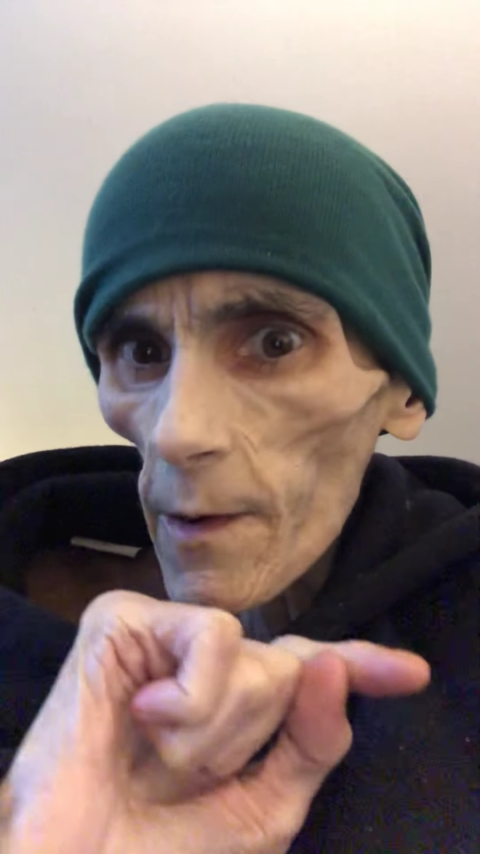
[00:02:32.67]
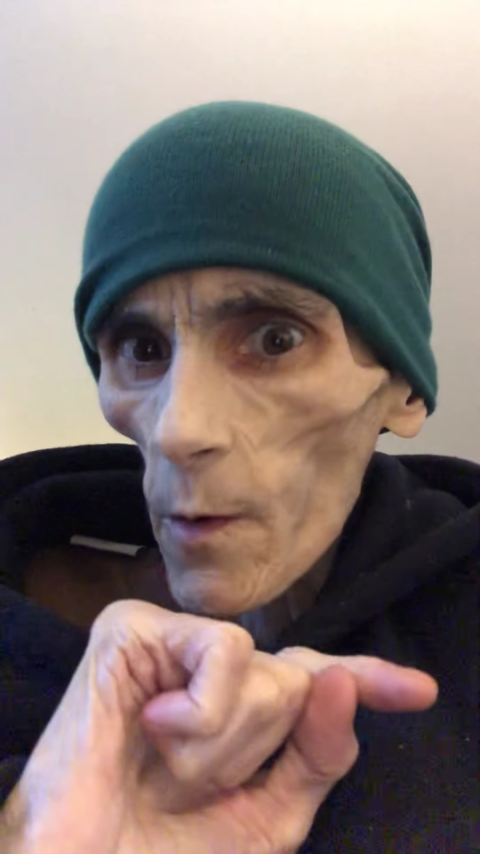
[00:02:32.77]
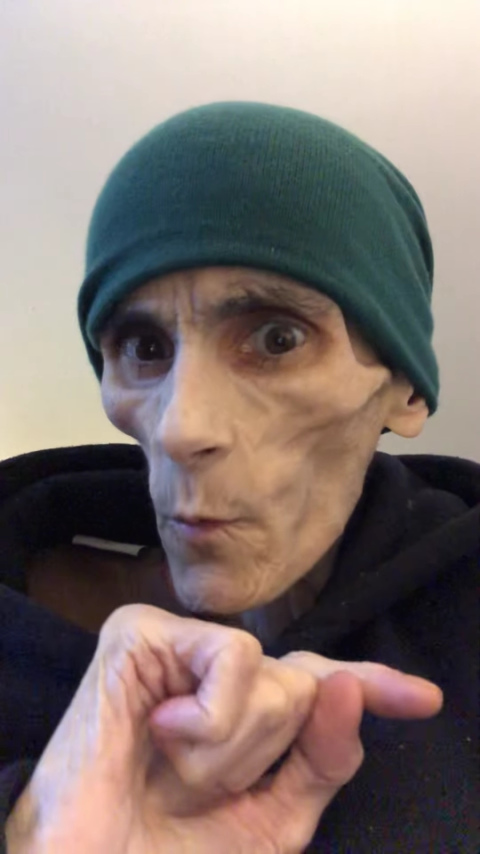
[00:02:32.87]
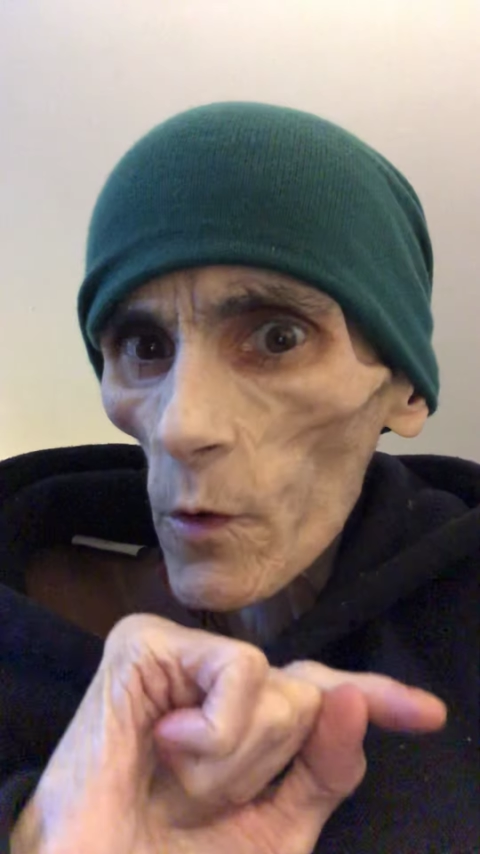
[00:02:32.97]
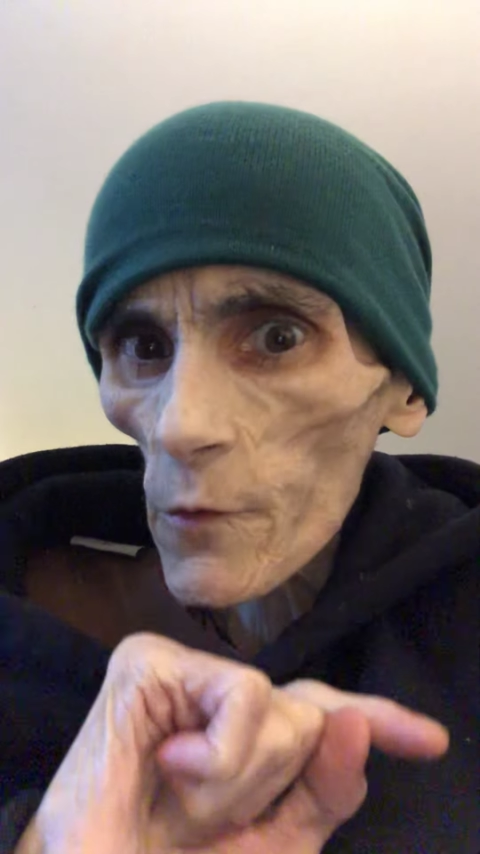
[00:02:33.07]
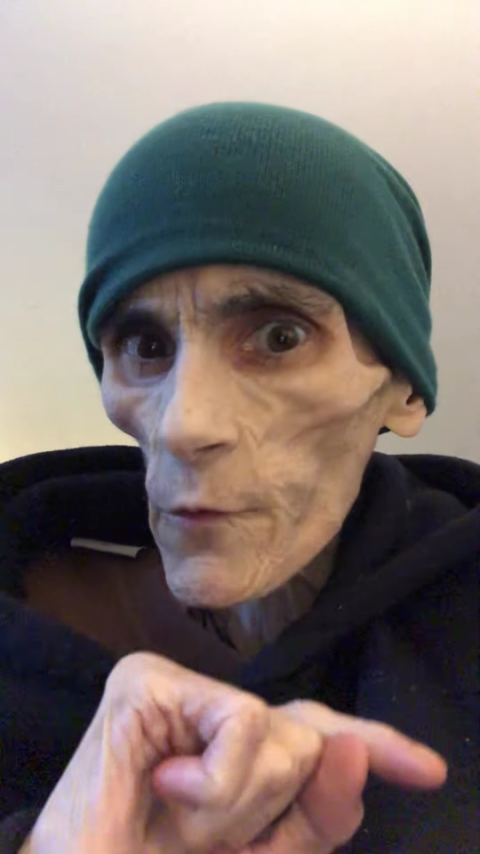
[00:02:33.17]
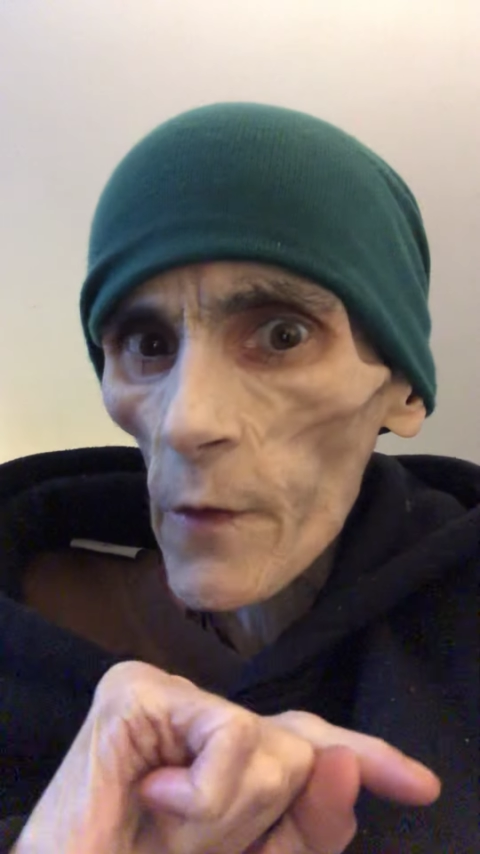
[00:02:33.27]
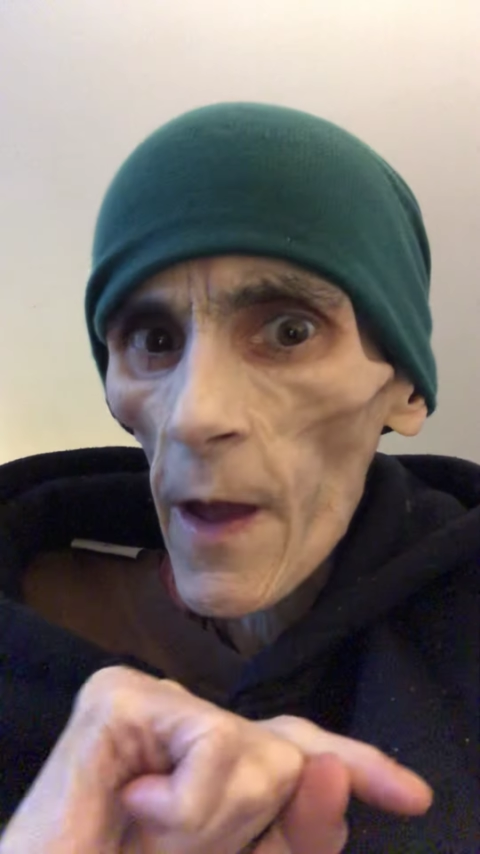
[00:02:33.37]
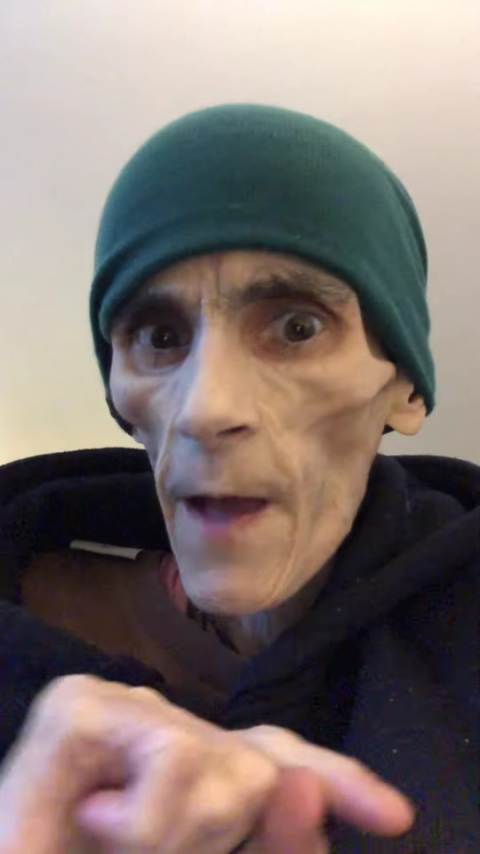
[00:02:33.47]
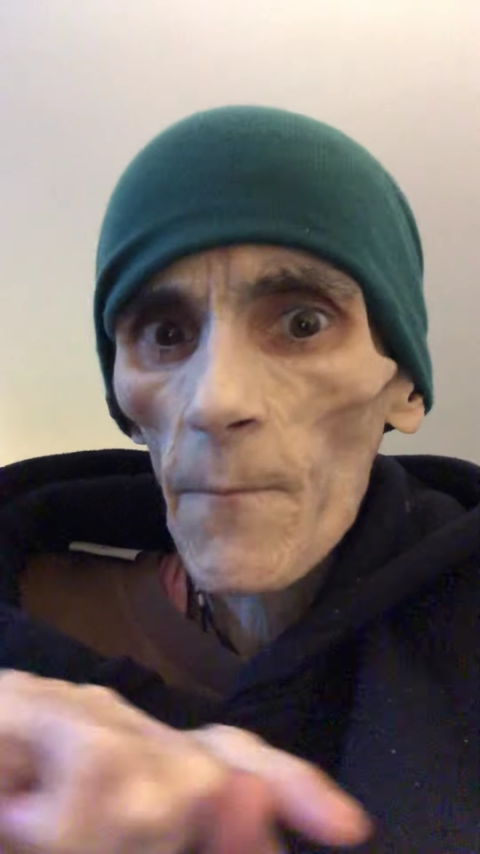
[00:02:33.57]
I will do
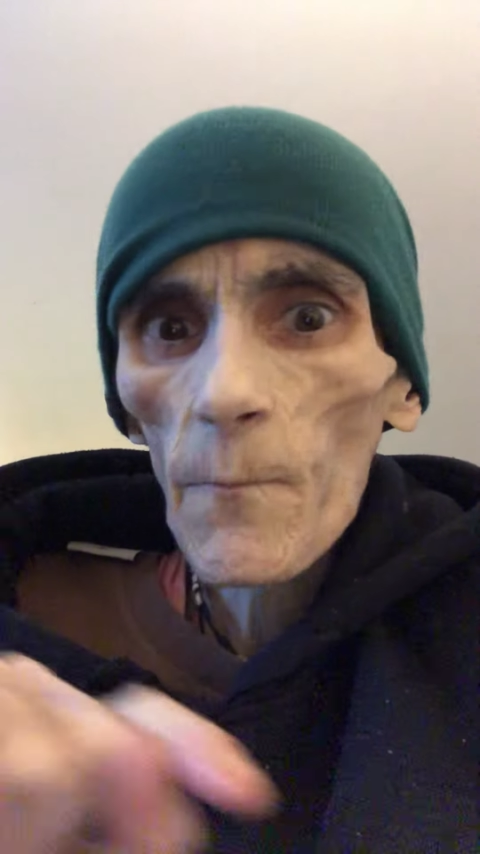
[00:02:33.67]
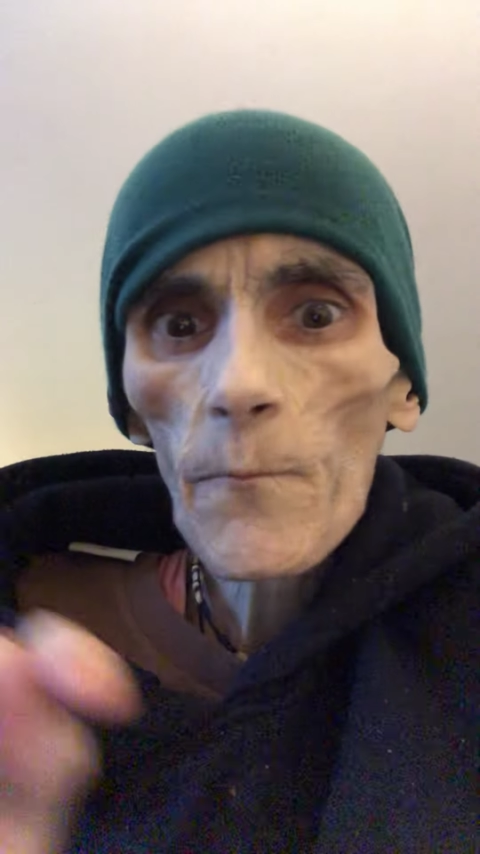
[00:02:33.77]
that.